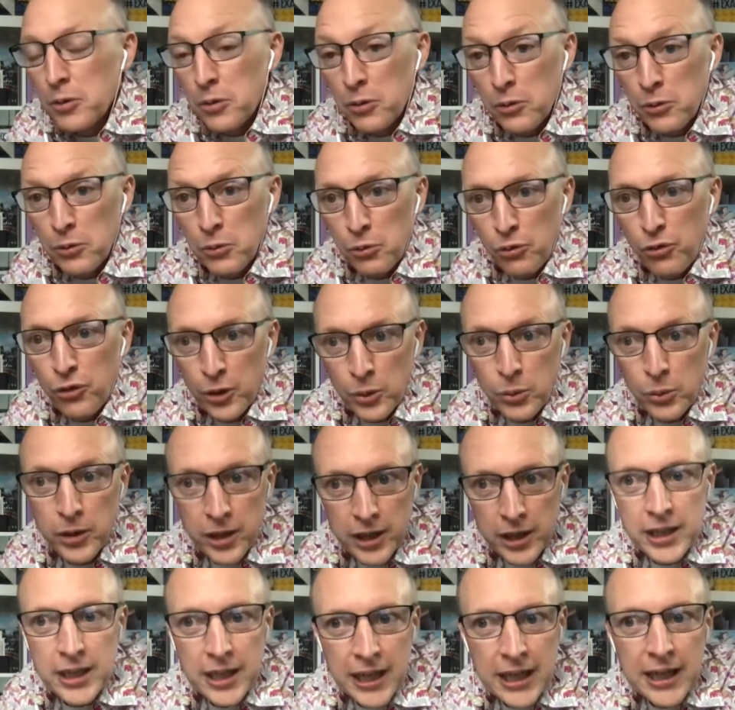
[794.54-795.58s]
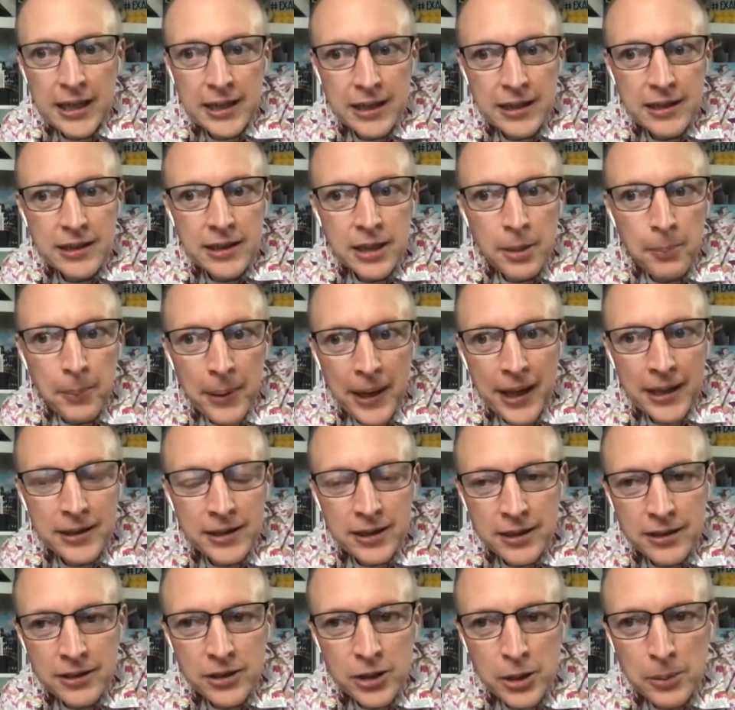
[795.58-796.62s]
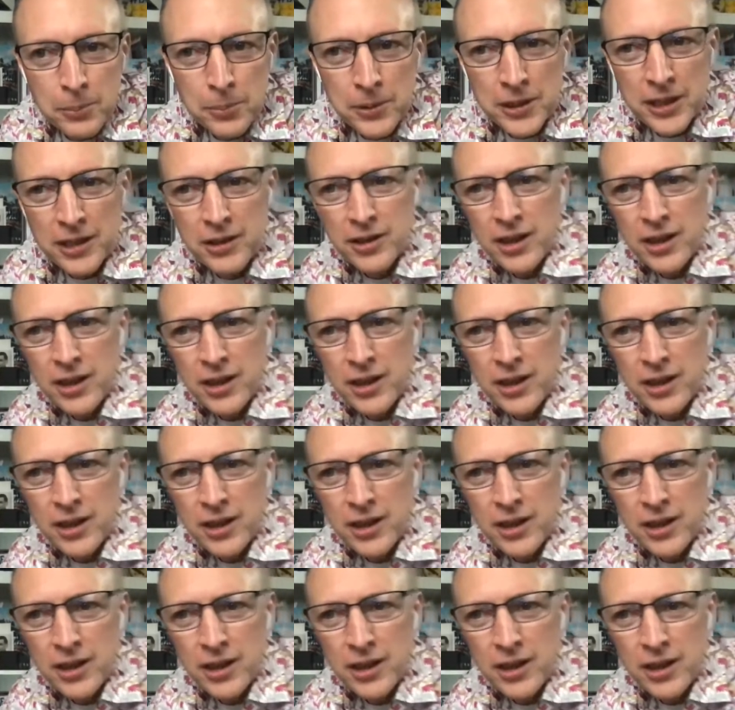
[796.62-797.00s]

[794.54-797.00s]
for working in an independent company.